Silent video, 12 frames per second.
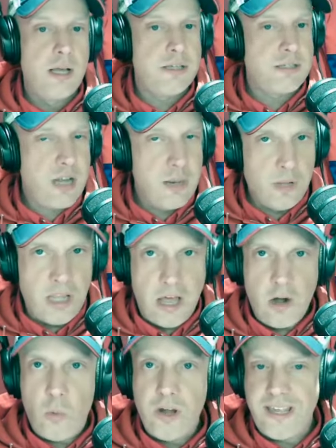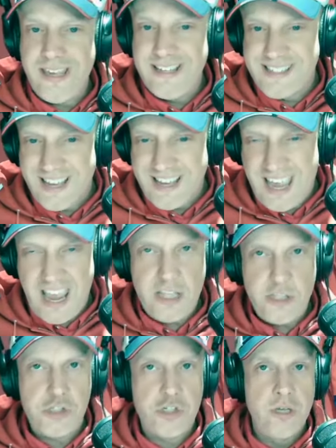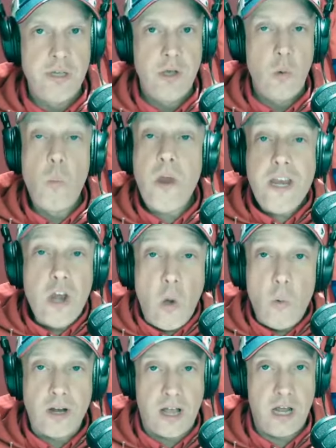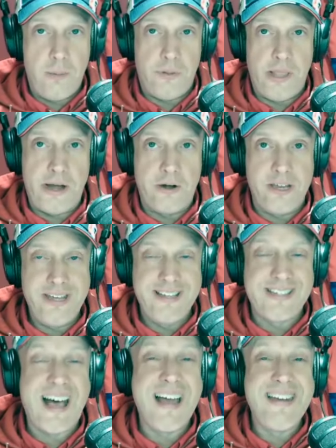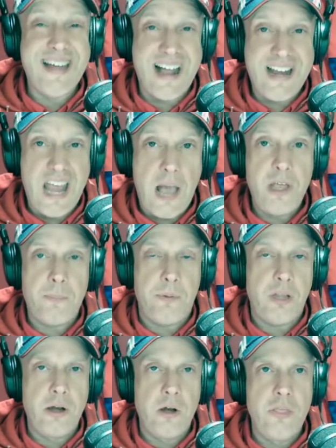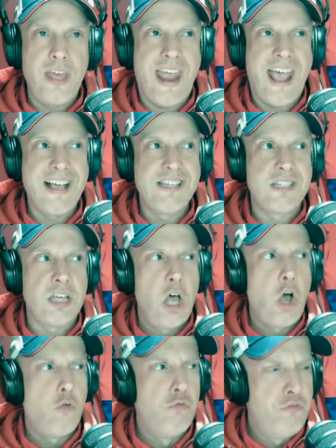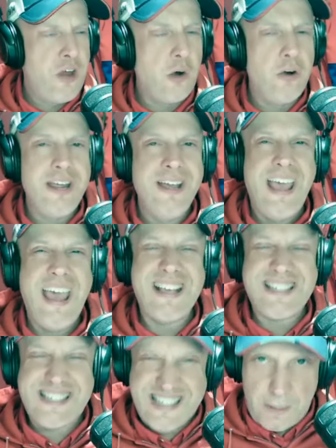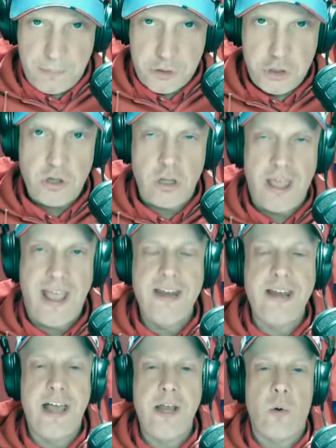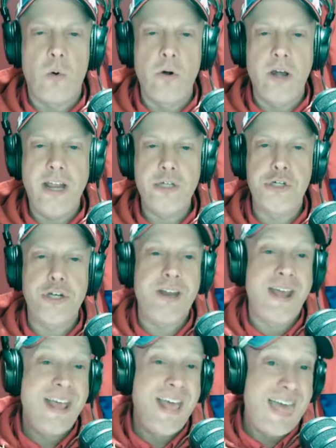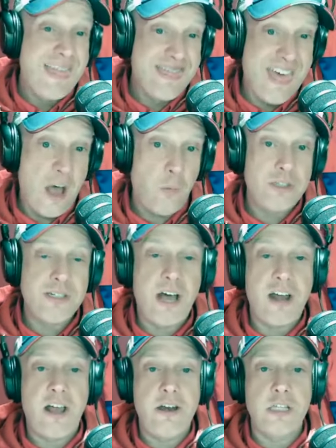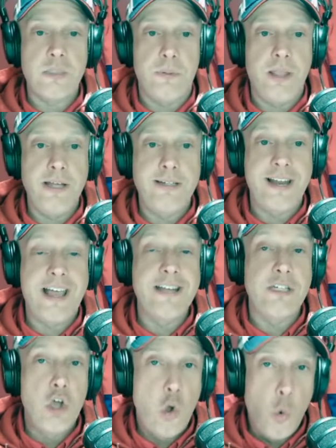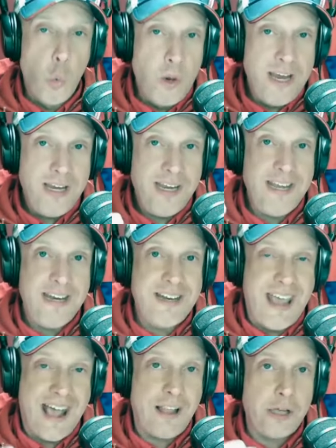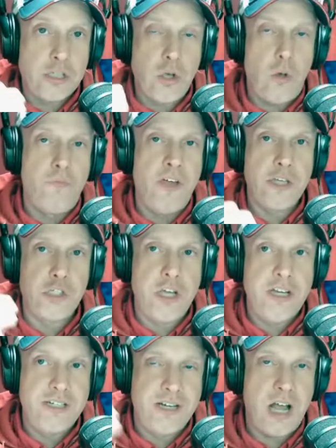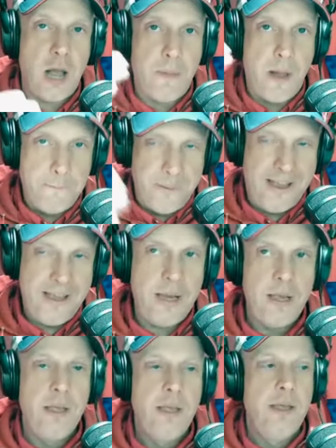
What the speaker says: Sonny Milano, when he is engaged, we know what kind of player he is, a dynamic player that has very exceptional hand-eye coordination. That was not on display tonight. We needed Alex Ovechkin to come up big.